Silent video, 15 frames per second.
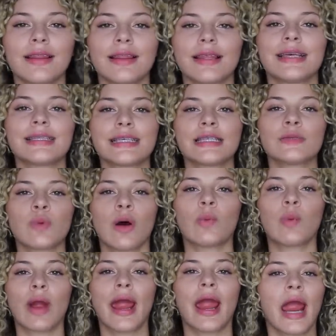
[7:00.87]
This is what
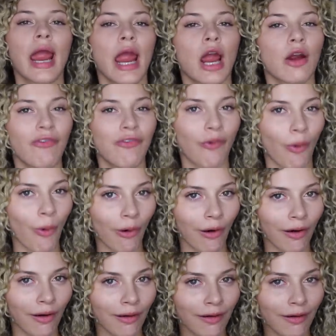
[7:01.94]
we're hair
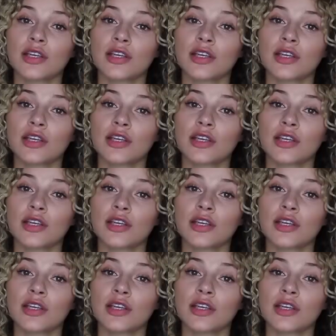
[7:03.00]
for.